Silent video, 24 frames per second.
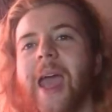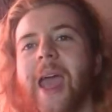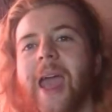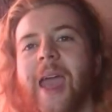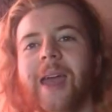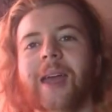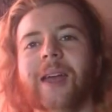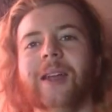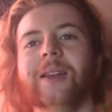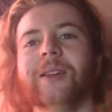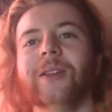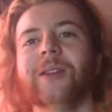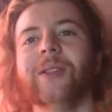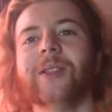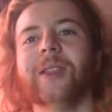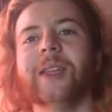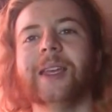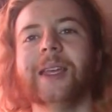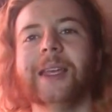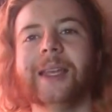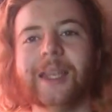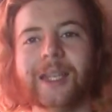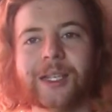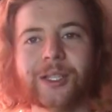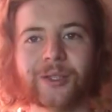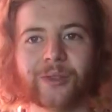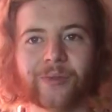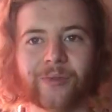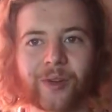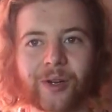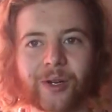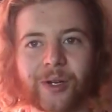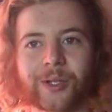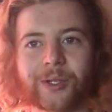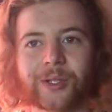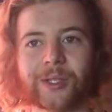and the
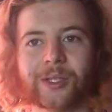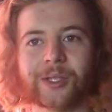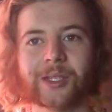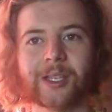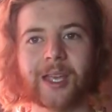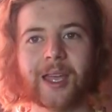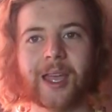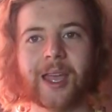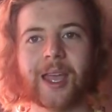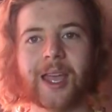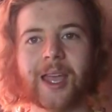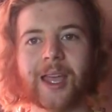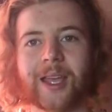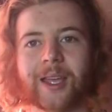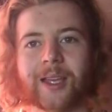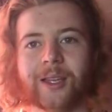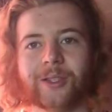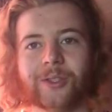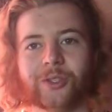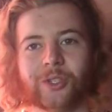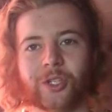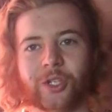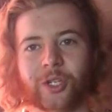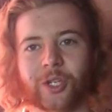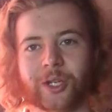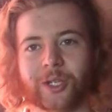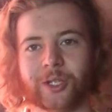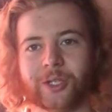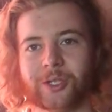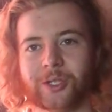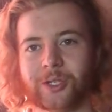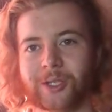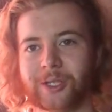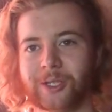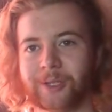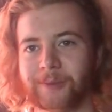Gizverse is
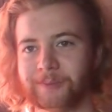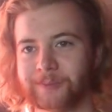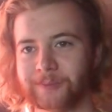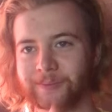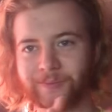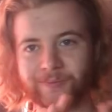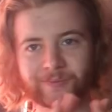just